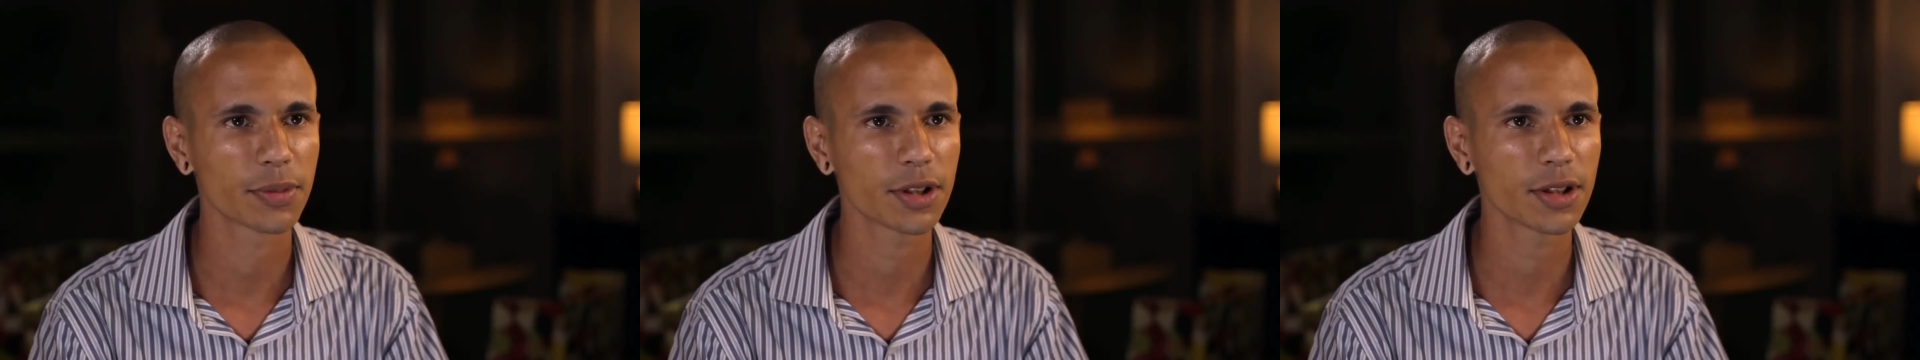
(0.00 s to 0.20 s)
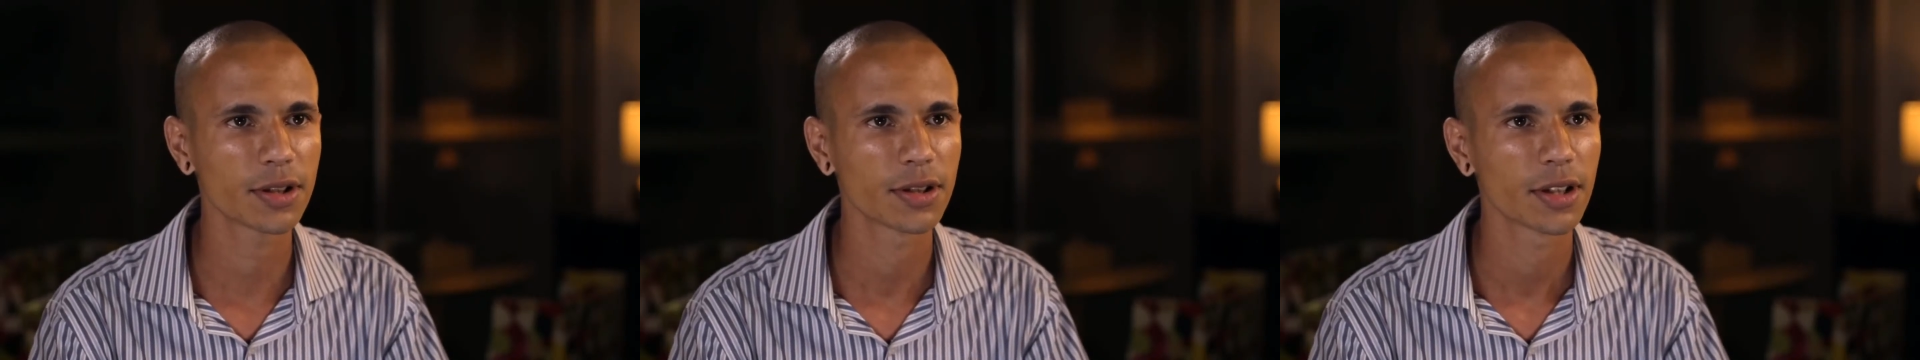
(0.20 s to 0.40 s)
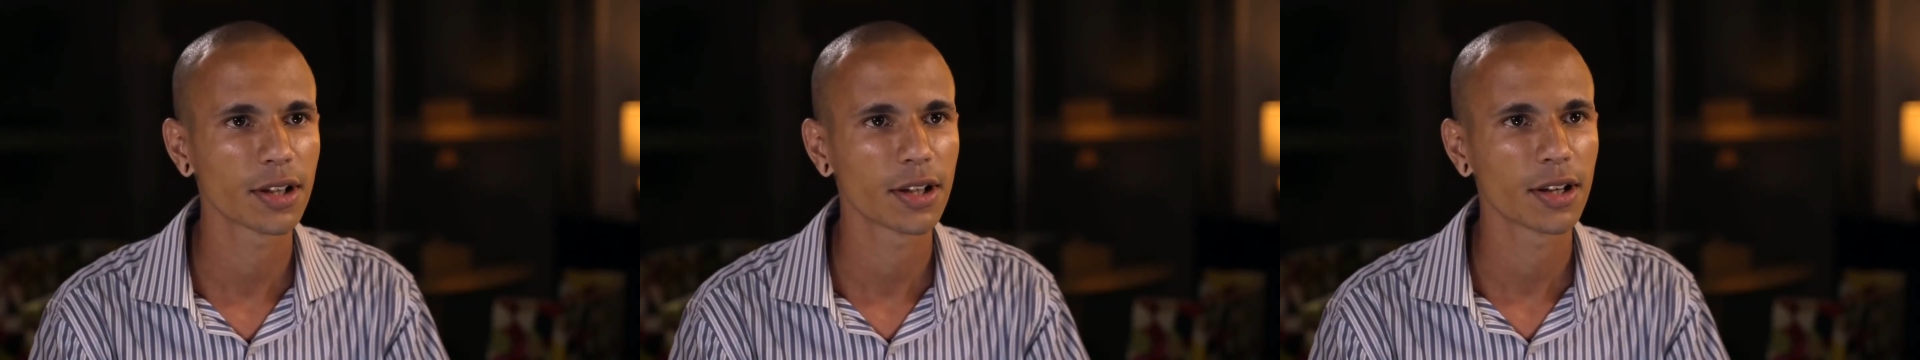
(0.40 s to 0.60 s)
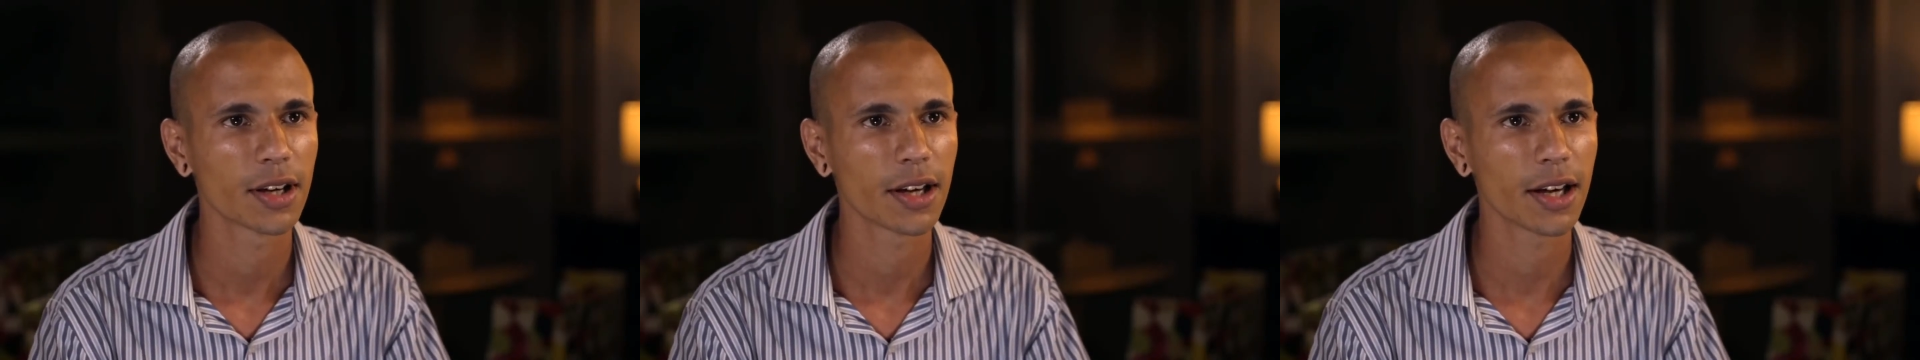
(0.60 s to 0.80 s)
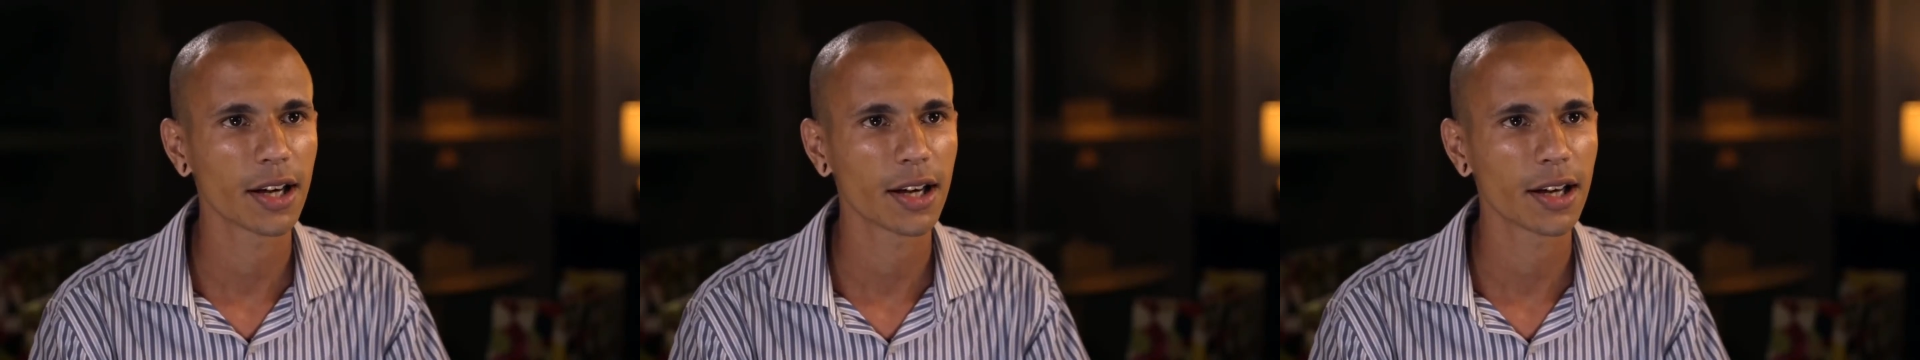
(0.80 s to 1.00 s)
At first,
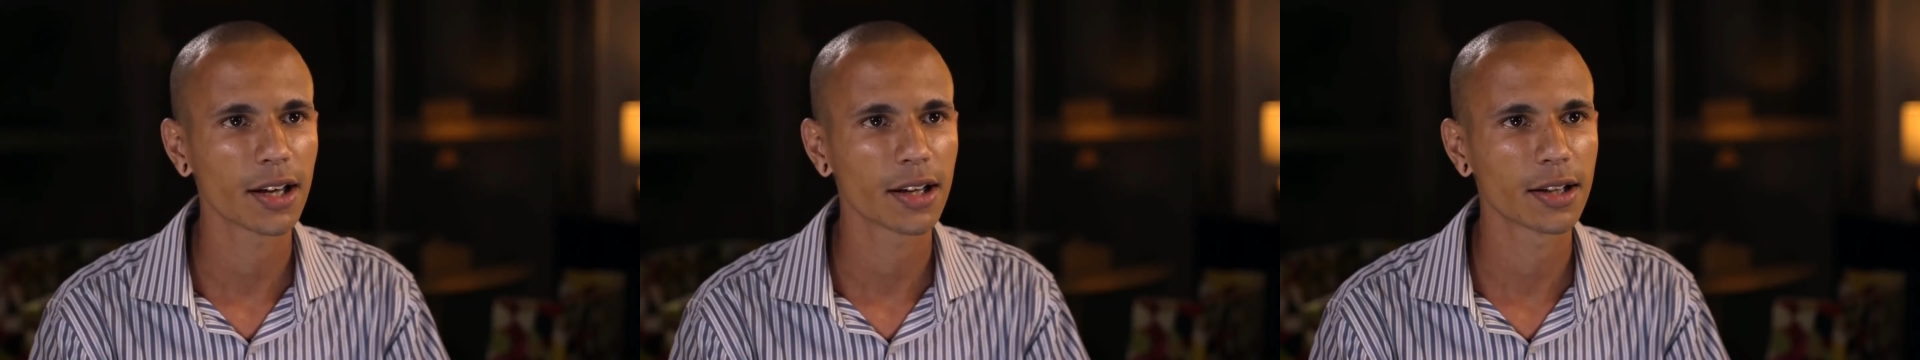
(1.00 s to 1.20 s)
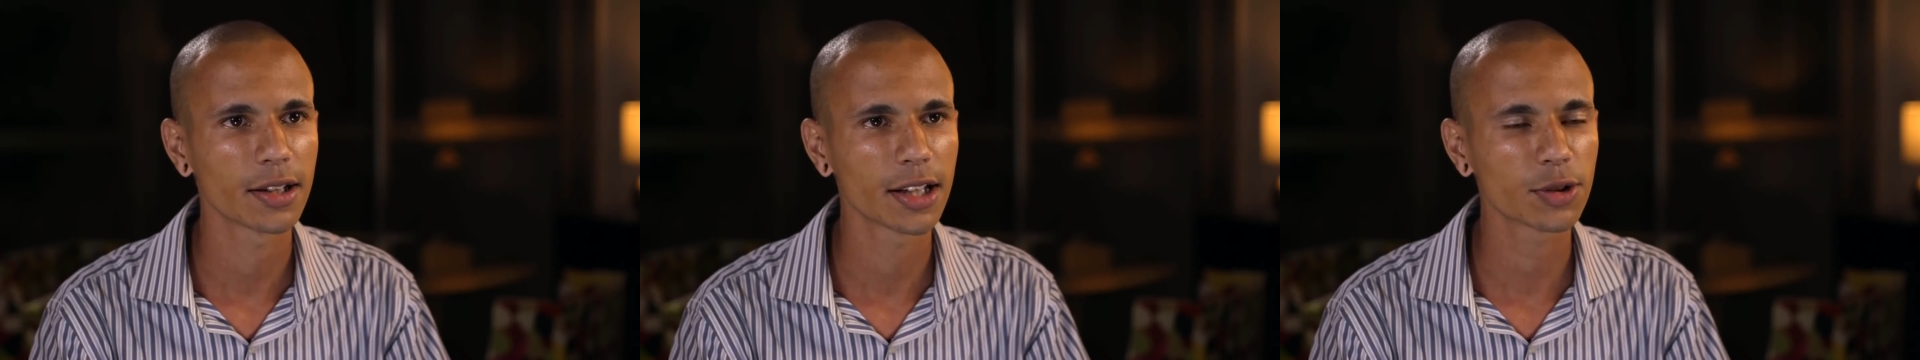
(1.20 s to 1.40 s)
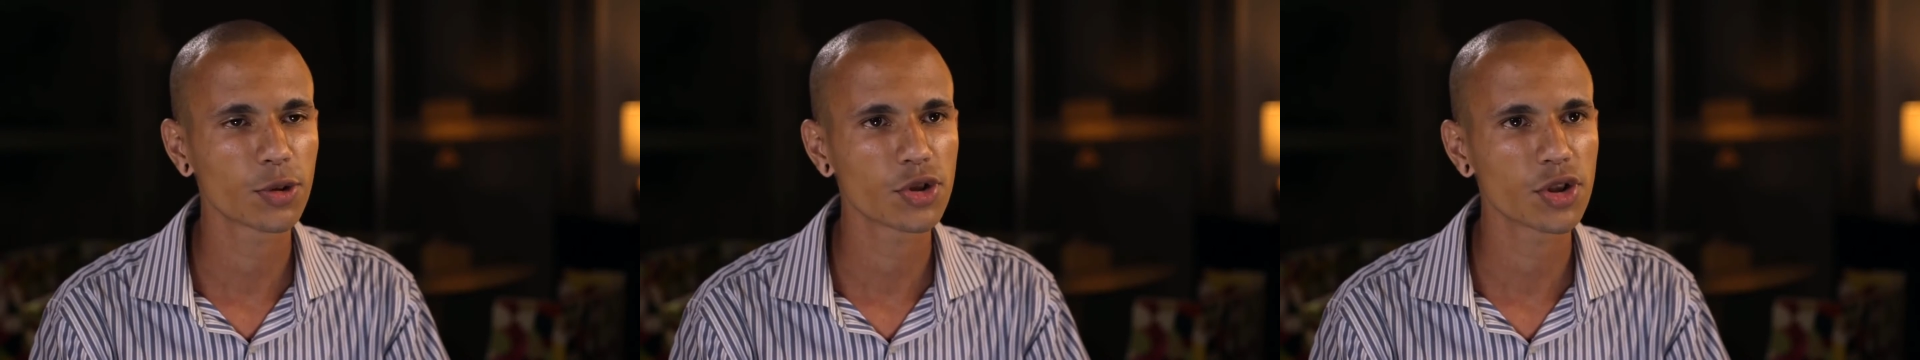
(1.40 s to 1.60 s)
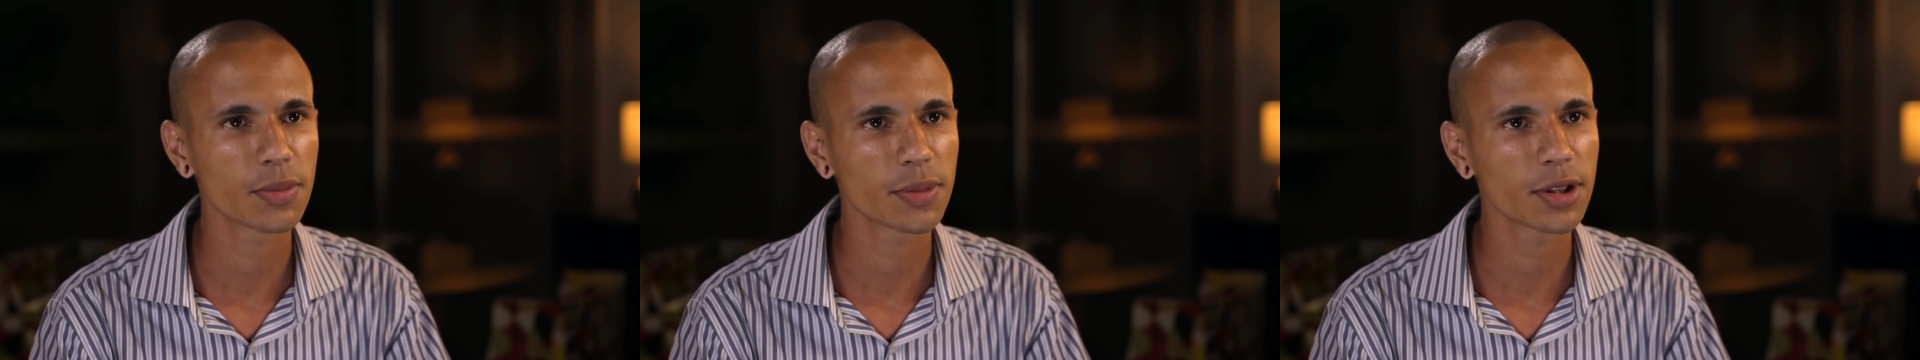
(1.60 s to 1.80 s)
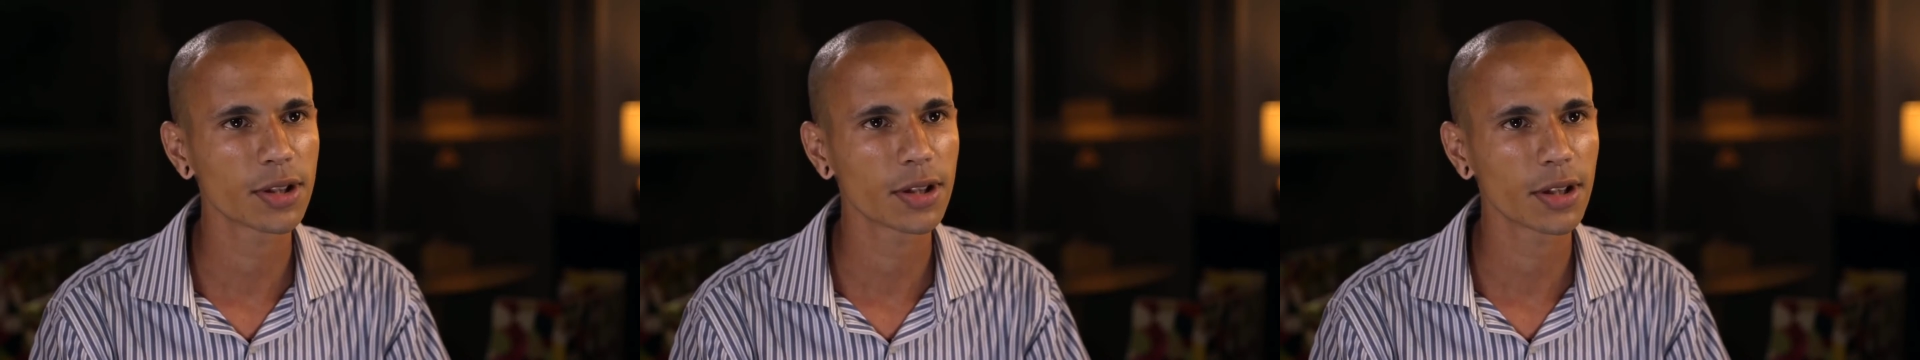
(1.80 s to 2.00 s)
I didn't believe in
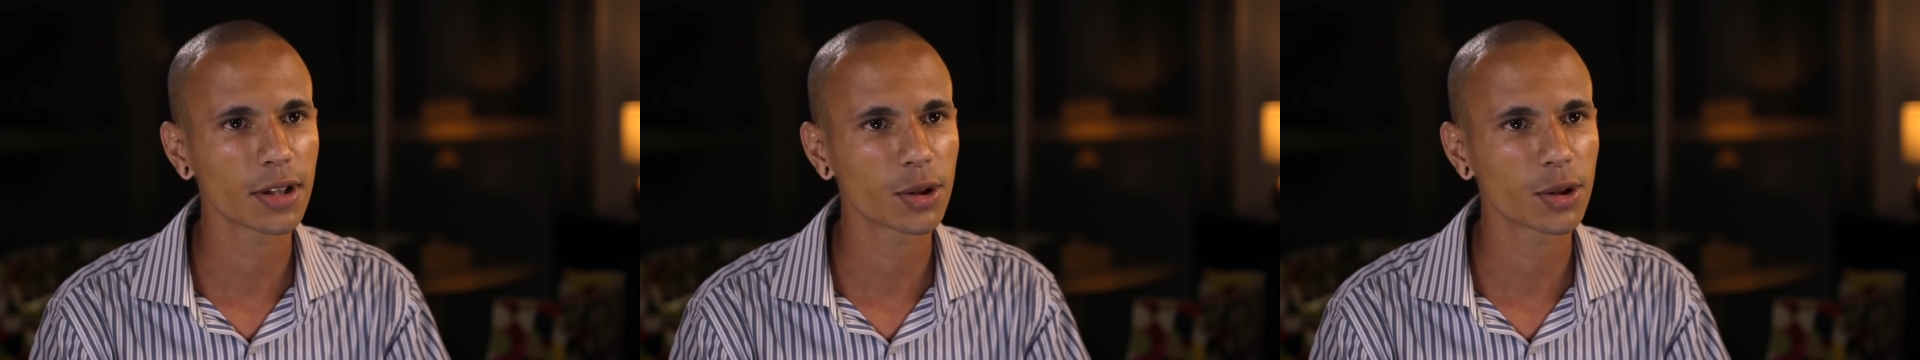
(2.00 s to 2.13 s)
myself.